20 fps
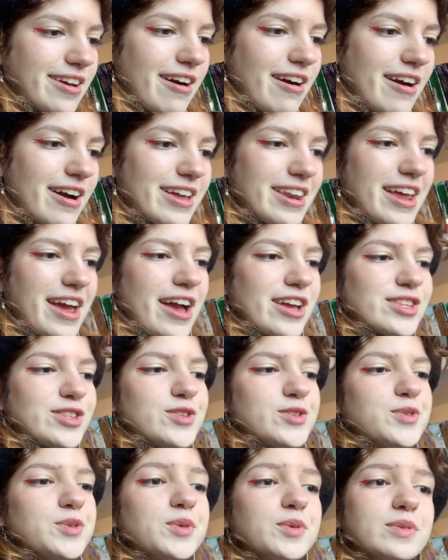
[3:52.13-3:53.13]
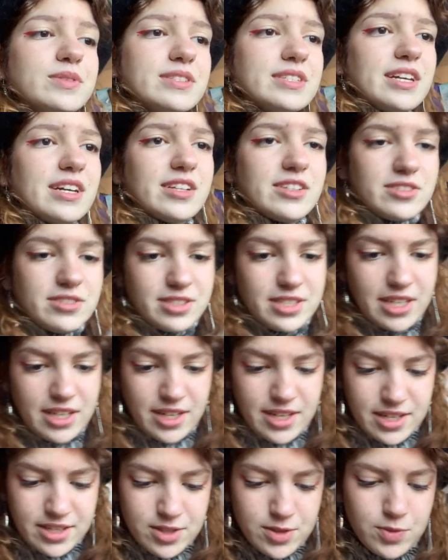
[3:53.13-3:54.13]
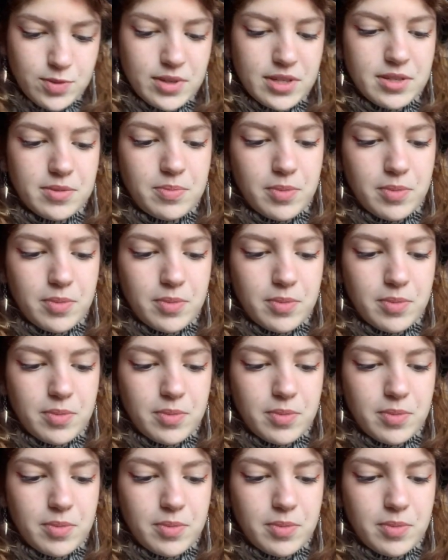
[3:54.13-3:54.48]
got 2 Taylor Jenkins Reid